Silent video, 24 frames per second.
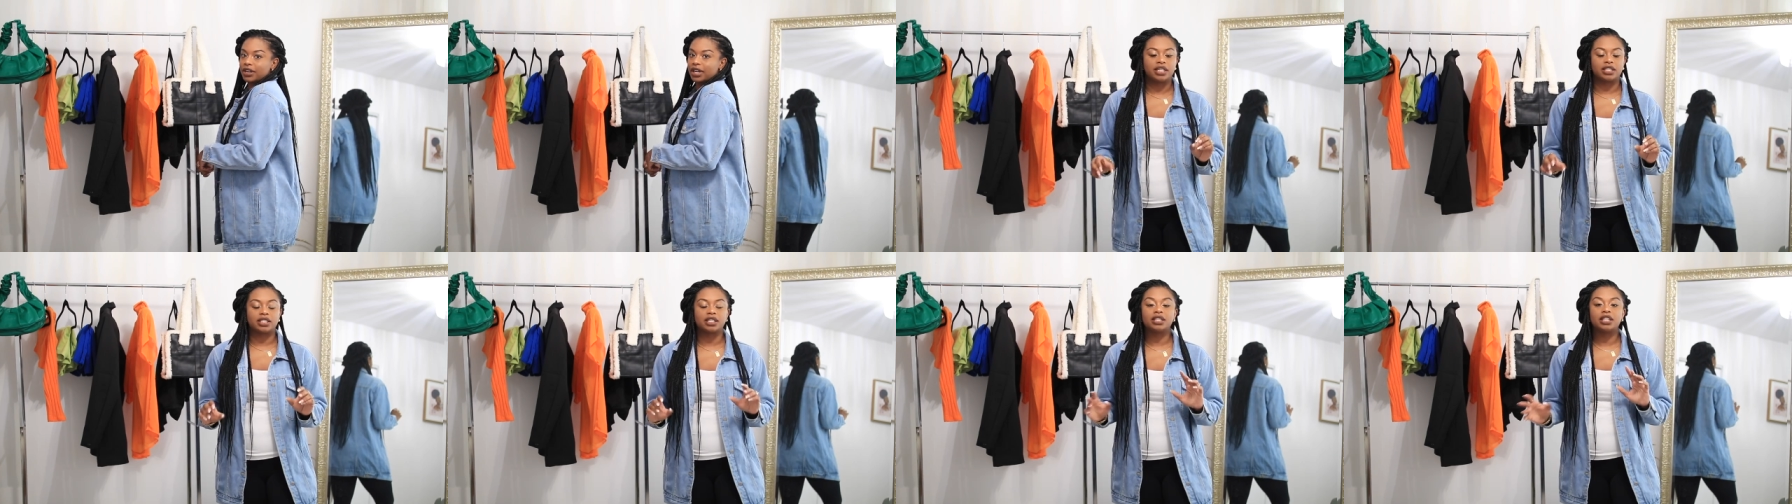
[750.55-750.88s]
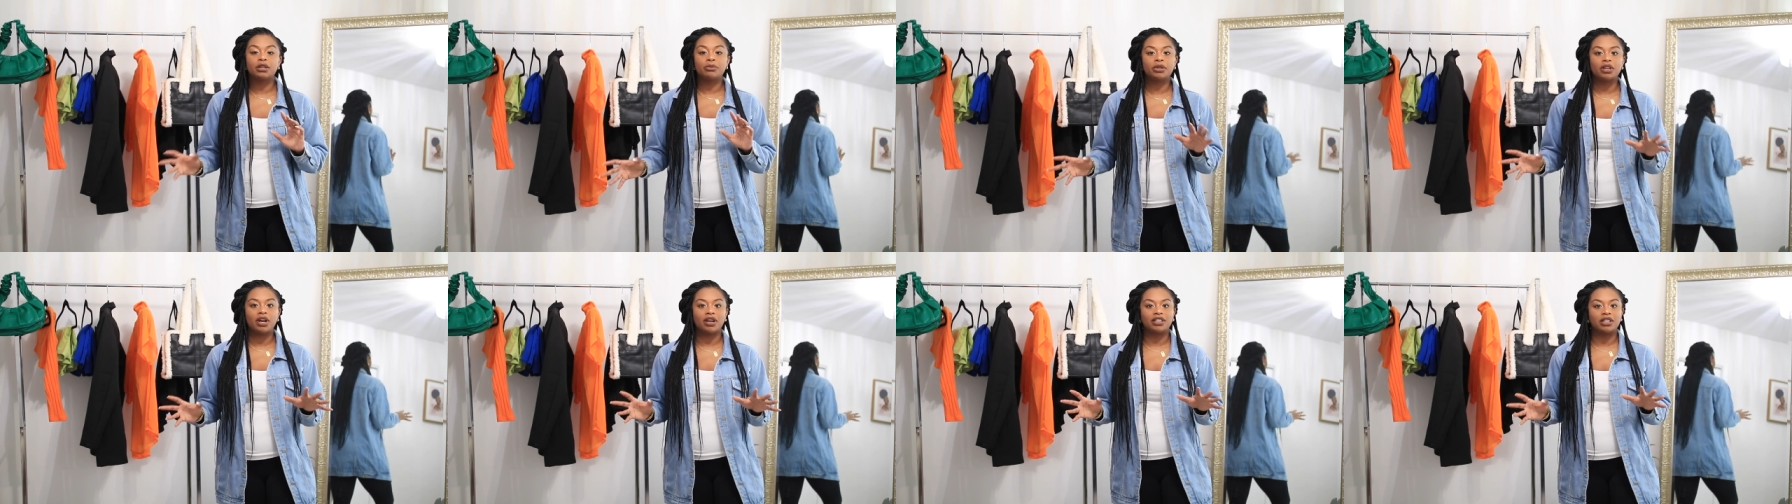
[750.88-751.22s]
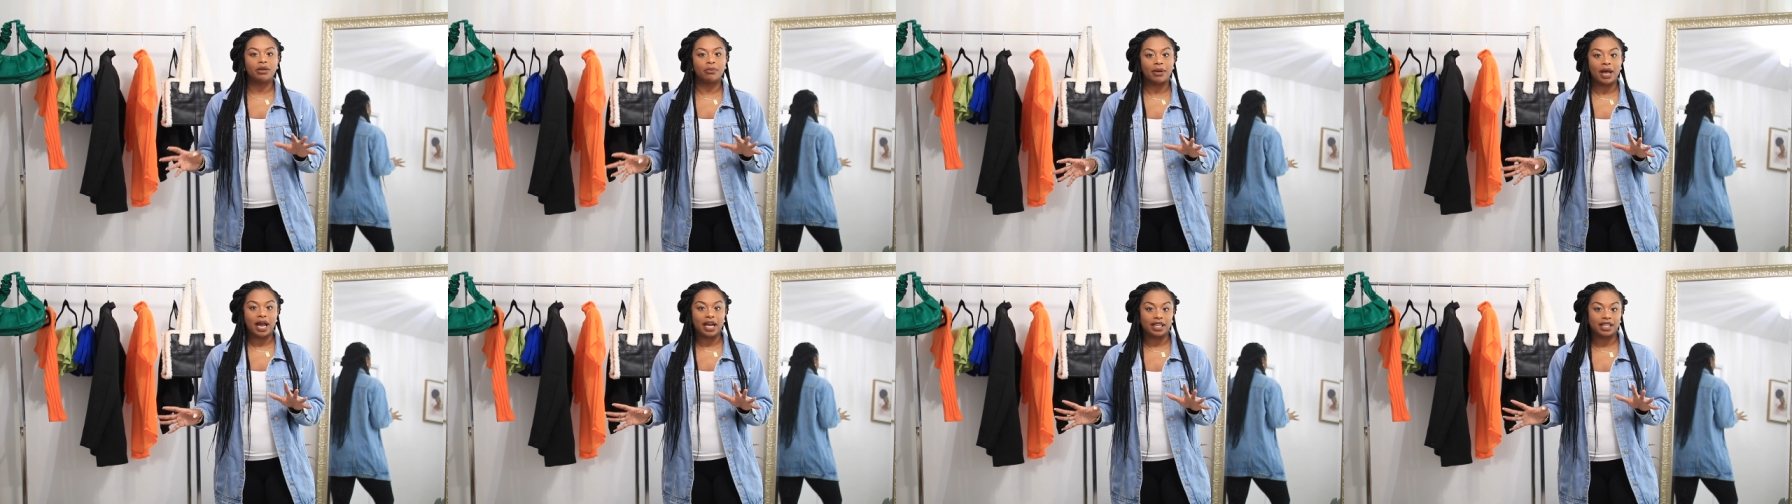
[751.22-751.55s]
It's a little bit on
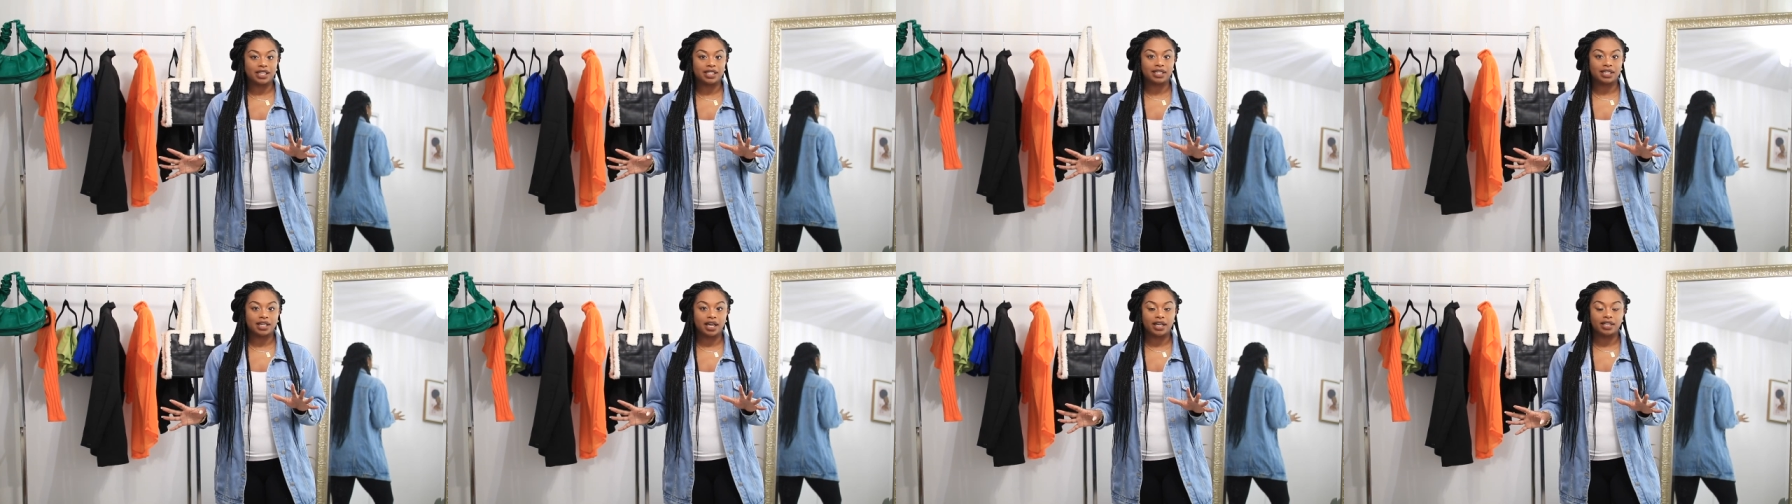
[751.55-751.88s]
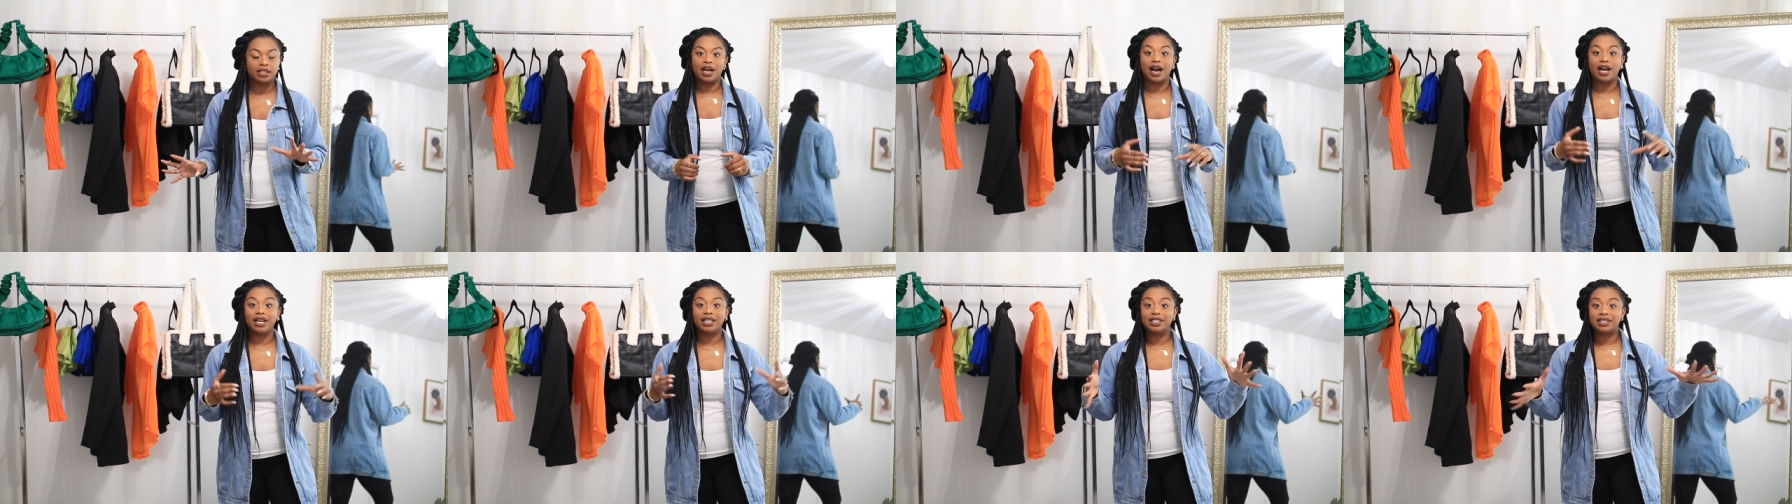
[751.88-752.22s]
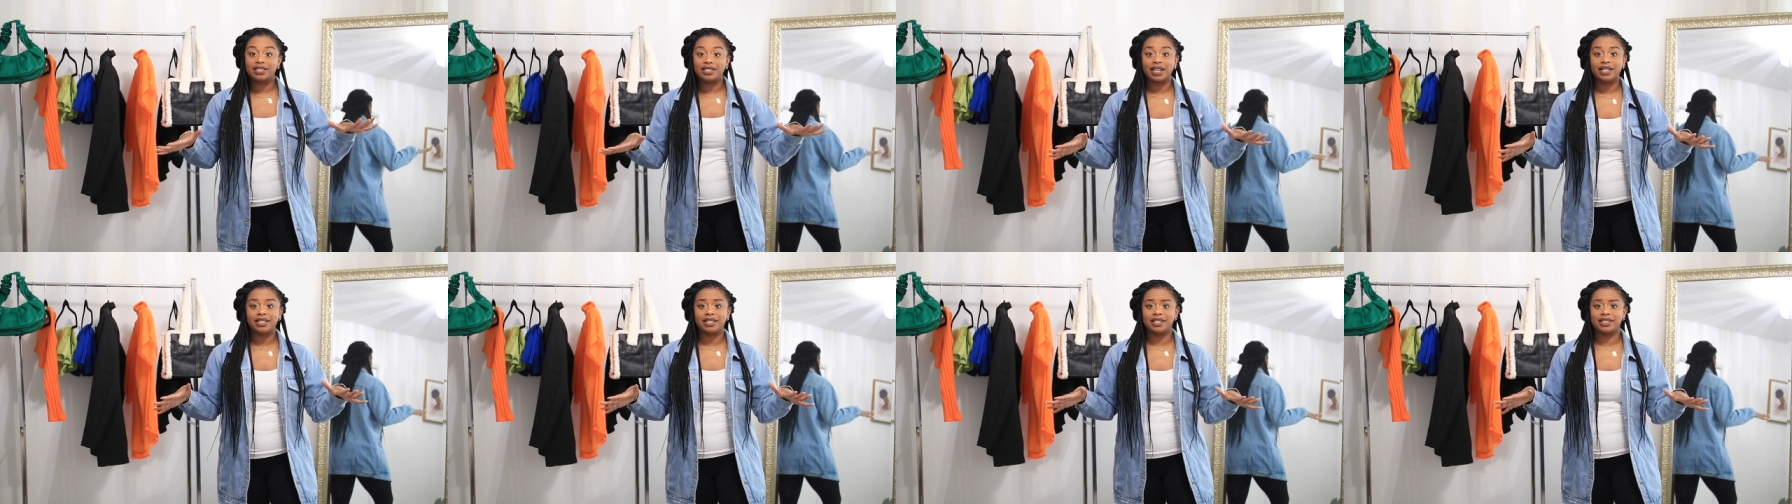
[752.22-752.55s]
the baggy side. I
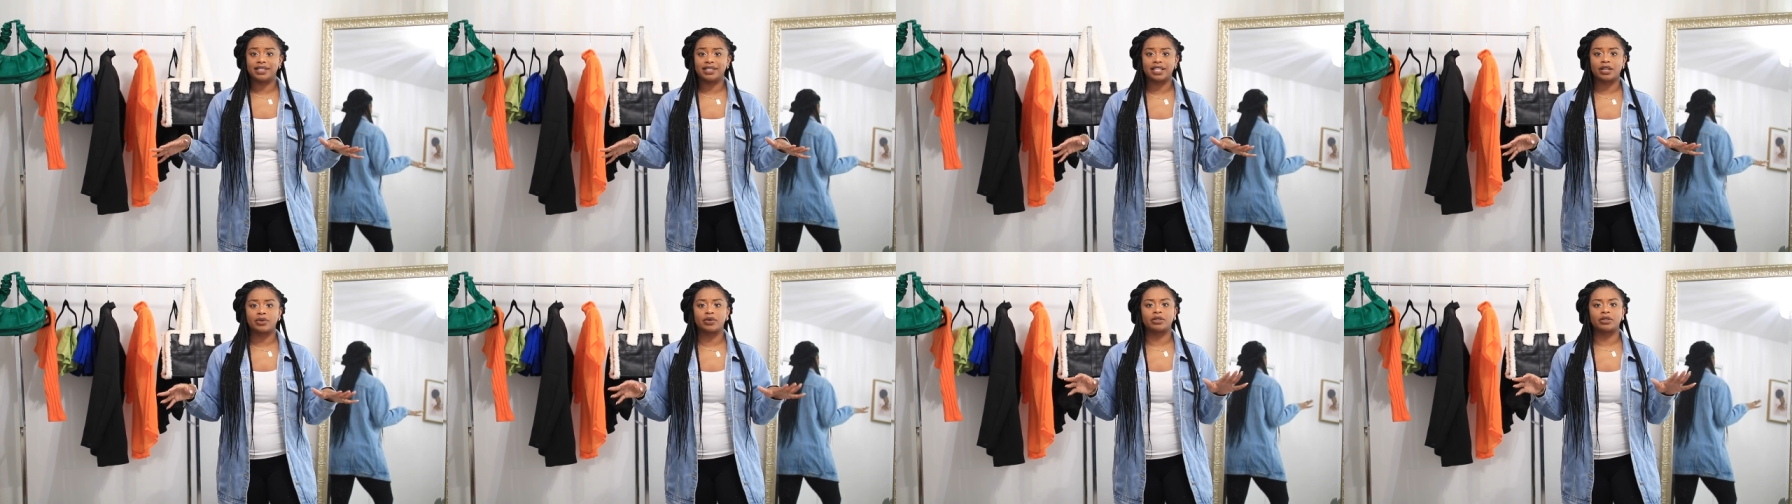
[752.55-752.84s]
decided to stick